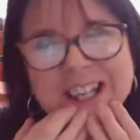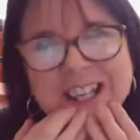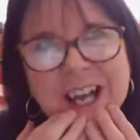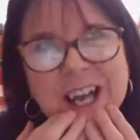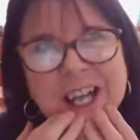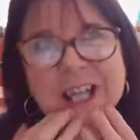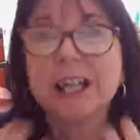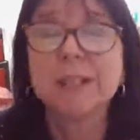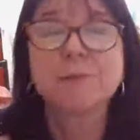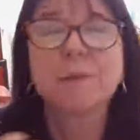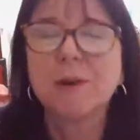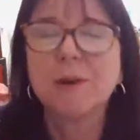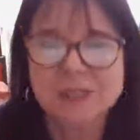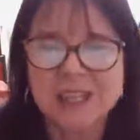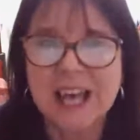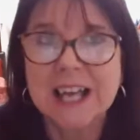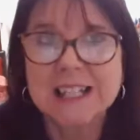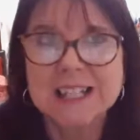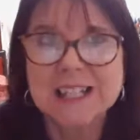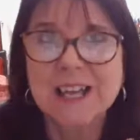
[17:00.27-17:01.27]
And I suppose
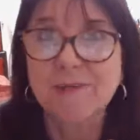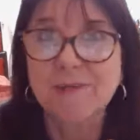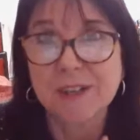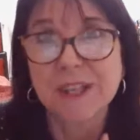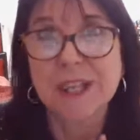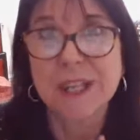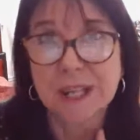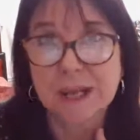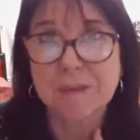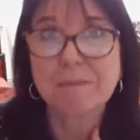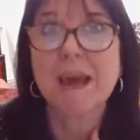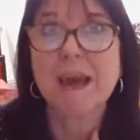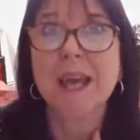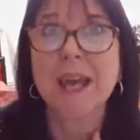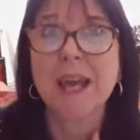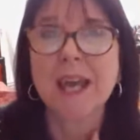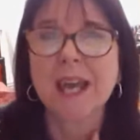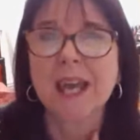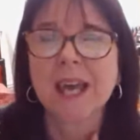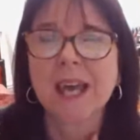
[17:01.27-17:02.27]
that's definitely
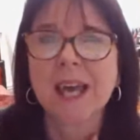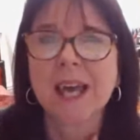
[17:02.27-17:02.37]
me.